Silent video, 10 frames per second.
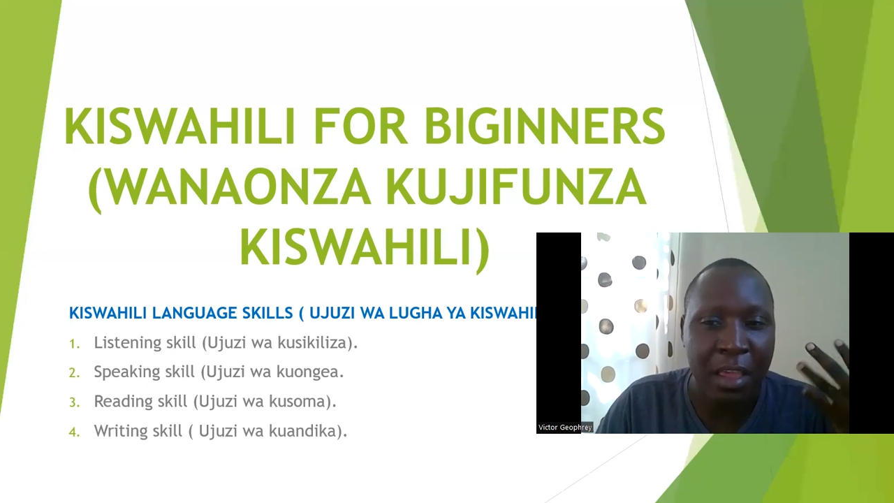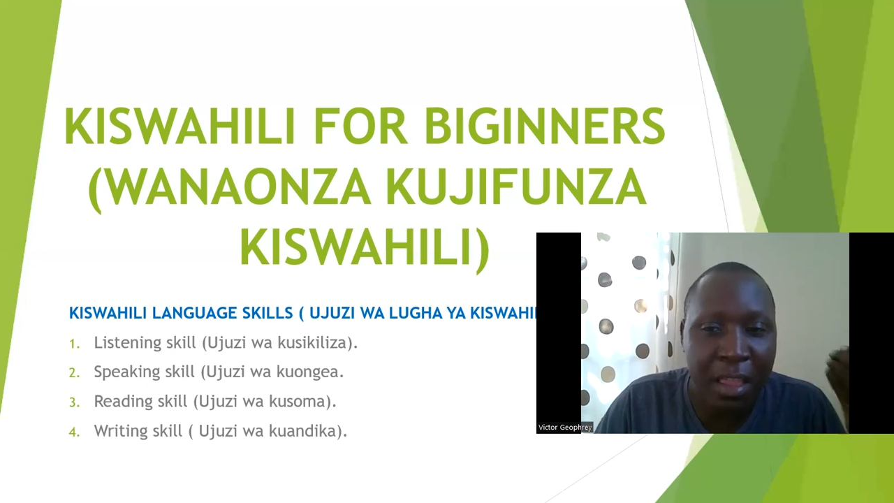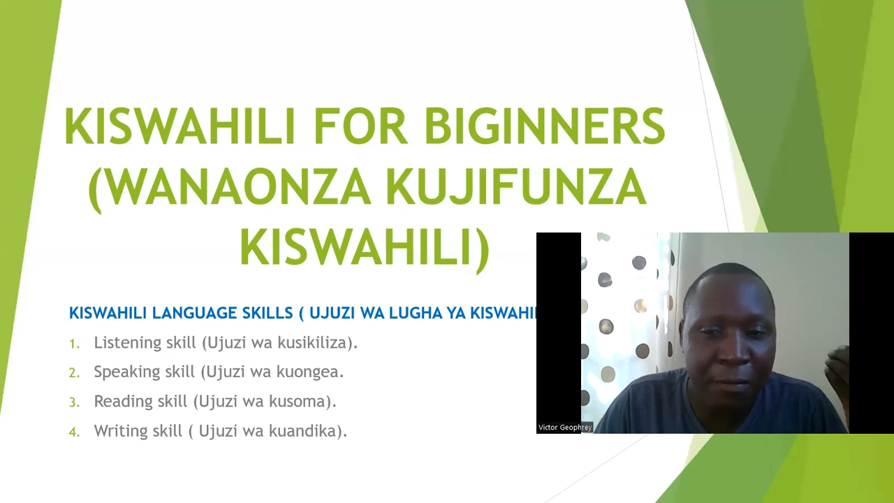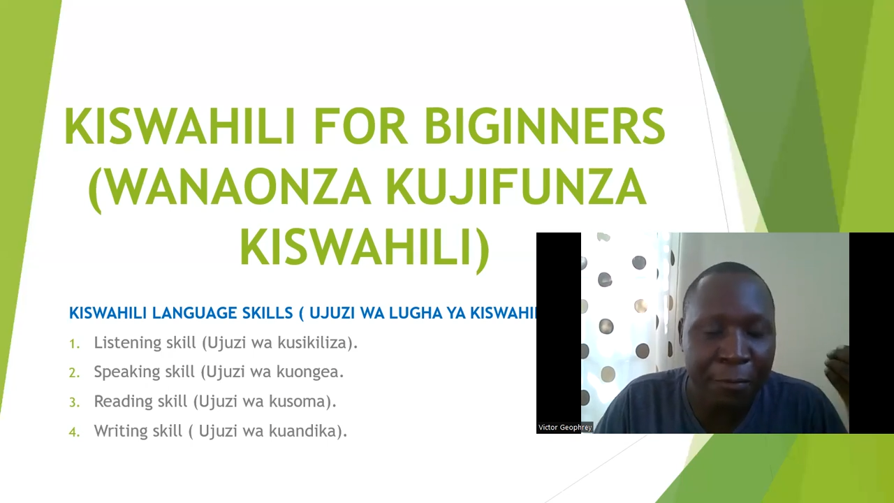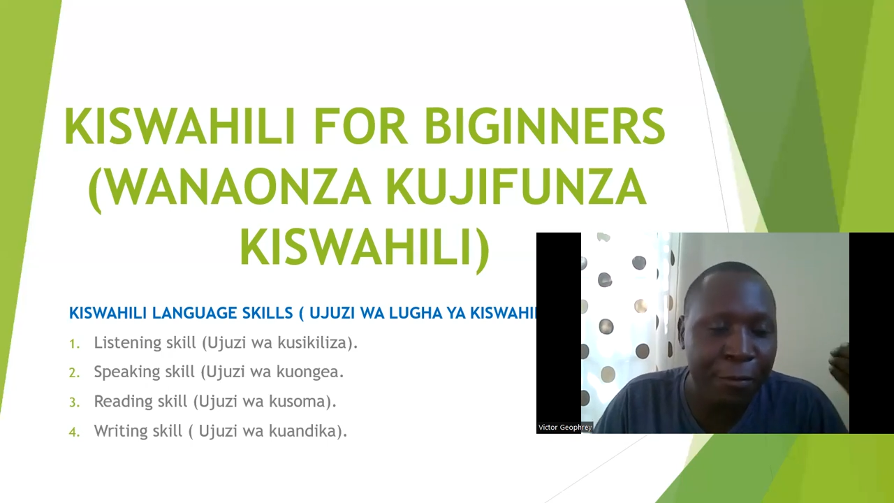
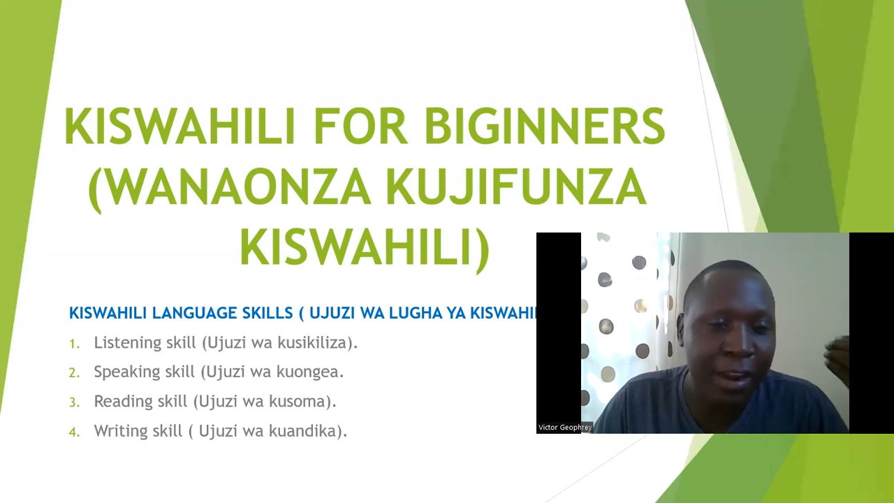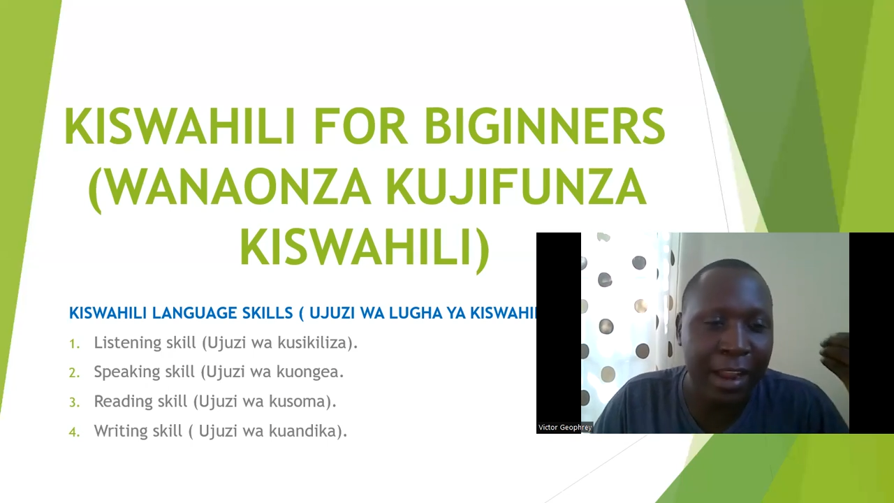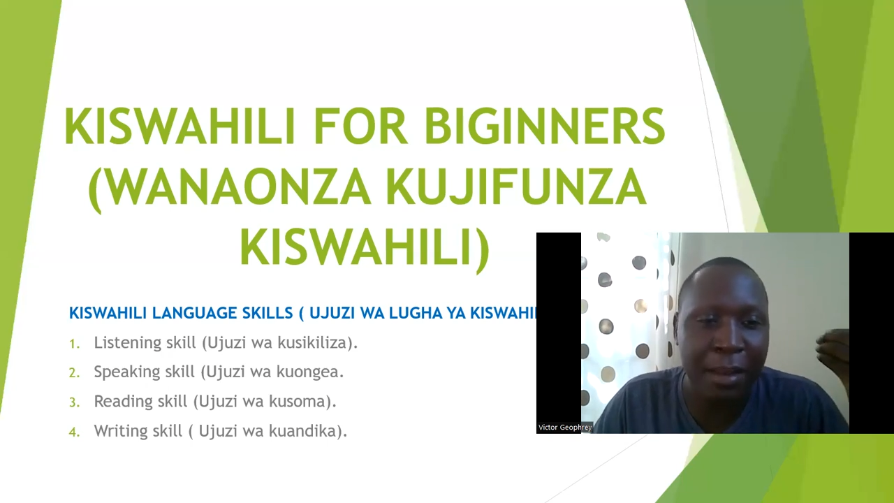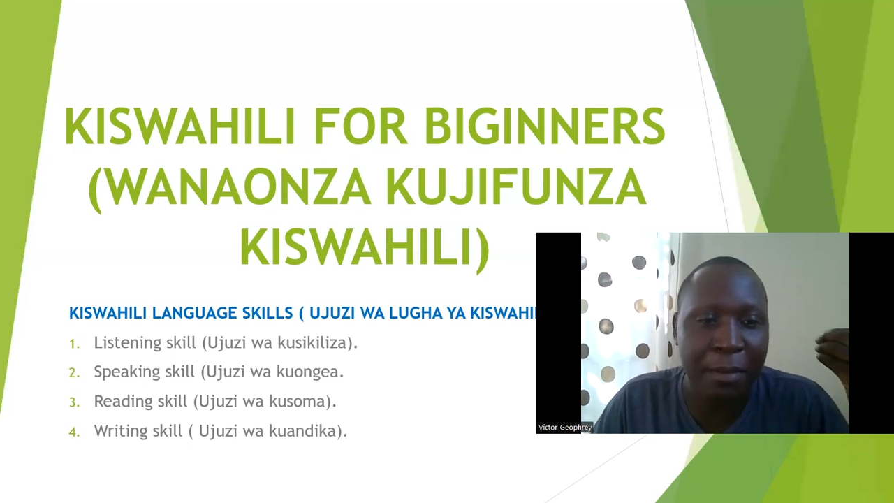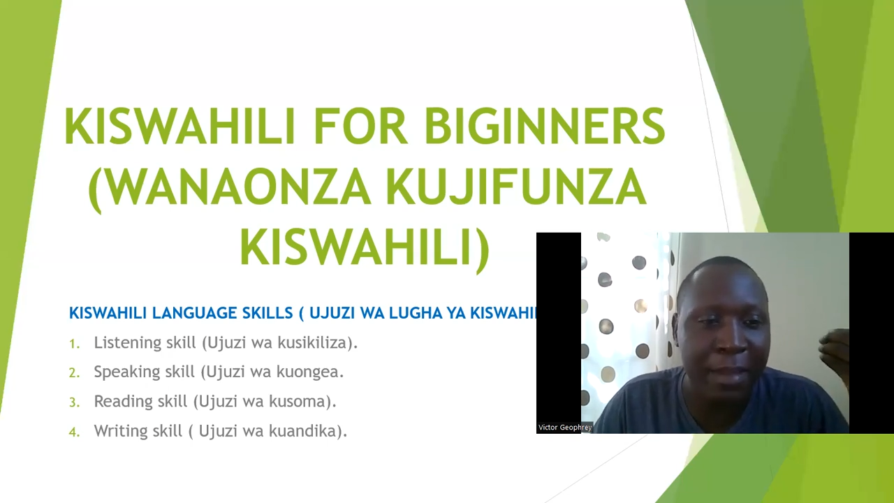If you
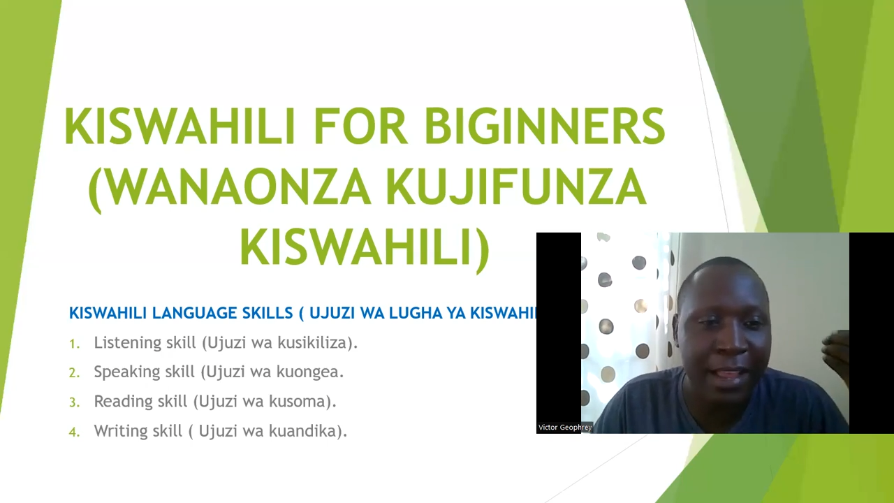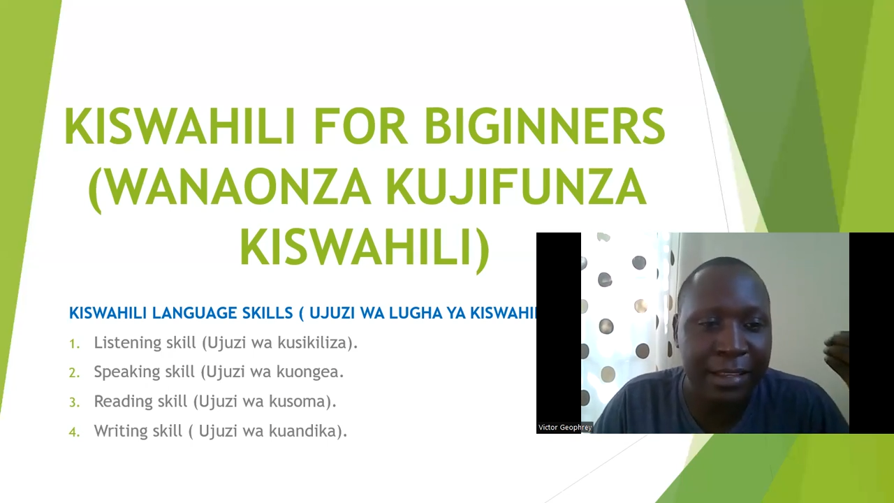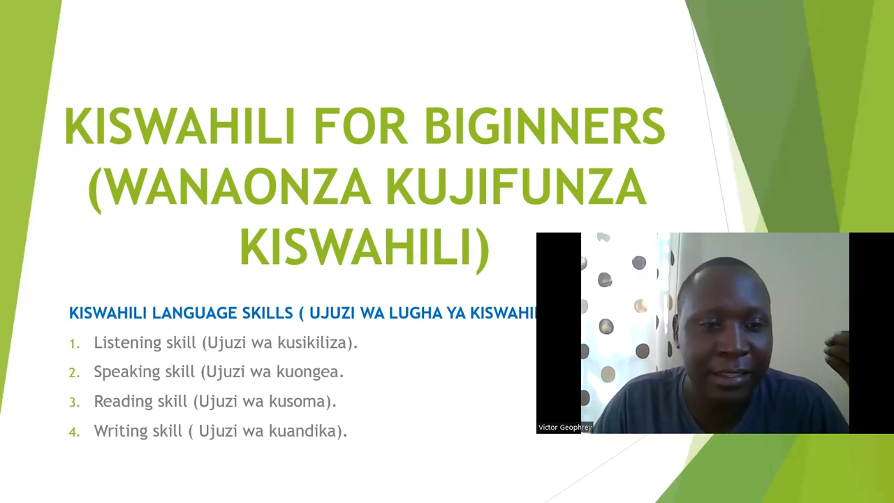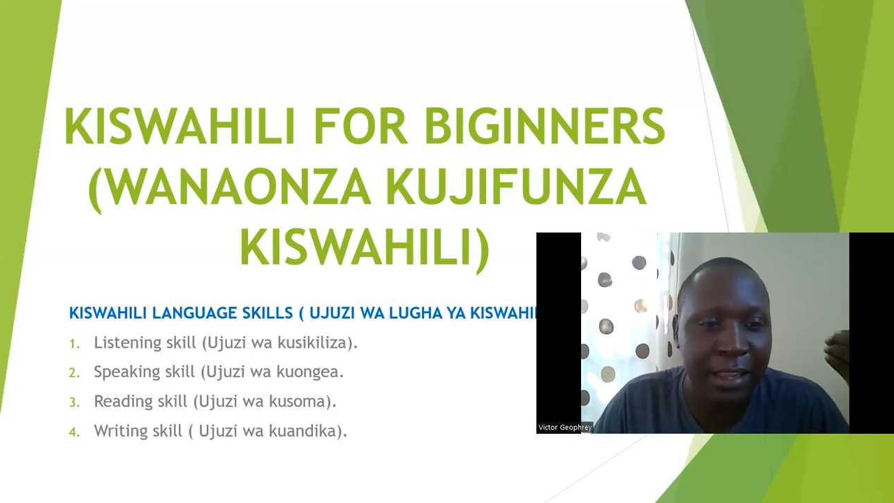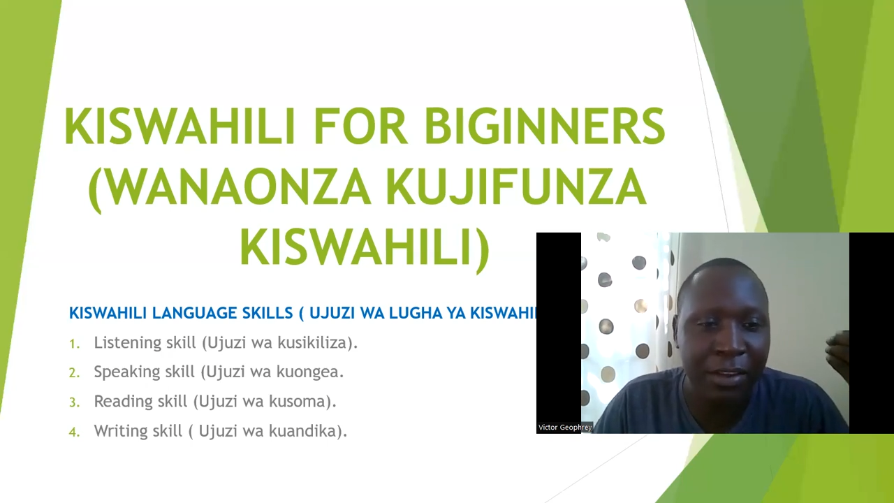can master,